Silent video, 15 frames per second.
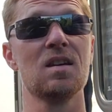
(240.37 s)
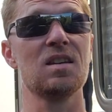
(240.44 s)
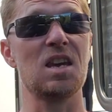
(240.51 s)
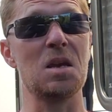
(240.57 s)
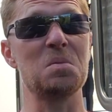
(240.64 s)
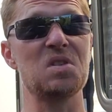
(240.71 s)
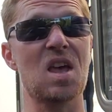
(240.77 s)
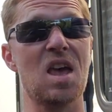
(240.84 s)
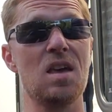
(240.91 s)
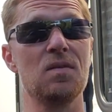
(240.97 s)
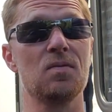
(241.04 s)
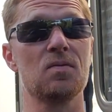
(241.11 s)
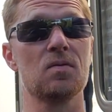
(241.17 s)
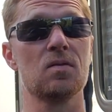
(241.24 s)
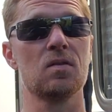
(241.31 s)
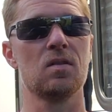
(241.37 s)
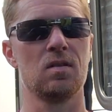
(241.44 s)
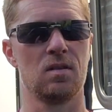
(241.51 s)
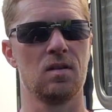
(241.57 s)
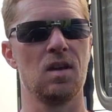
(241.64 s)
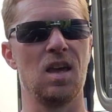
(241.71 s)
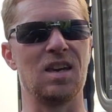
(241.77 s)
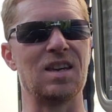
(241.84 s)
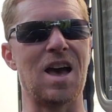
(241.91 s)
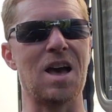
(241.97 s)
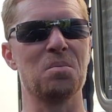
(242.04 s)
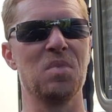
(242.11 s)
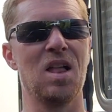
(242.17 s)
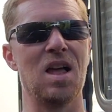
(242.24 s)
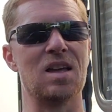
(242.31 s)
keep safe and God
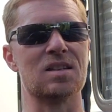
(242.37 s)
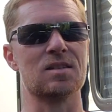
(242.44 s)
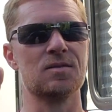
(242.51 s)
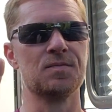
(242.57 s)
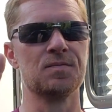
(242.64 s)
bless.